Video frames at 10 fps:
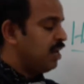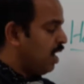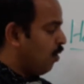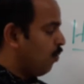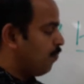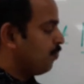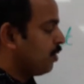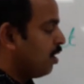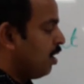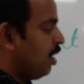
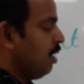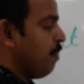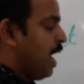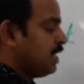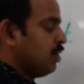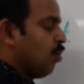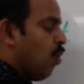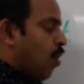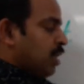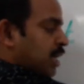Now imagine
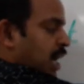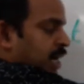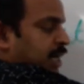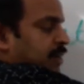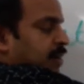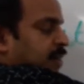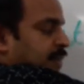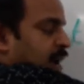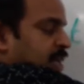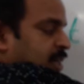hold the conductor in the
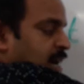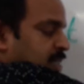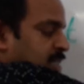right hand